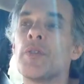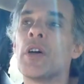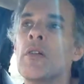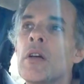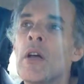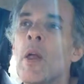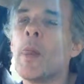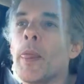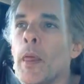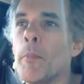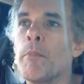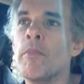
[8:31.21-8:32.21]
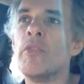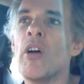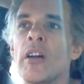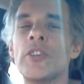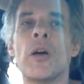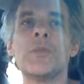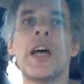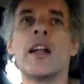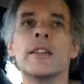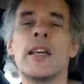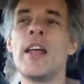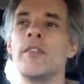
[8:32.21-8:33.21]
So nine times out
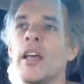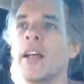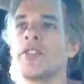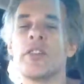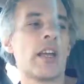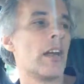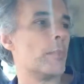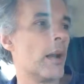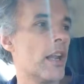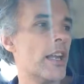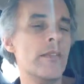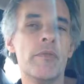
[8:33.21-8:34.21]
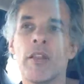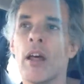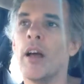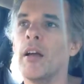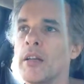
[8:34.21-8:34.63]
of ten, they're just going to believe, uh,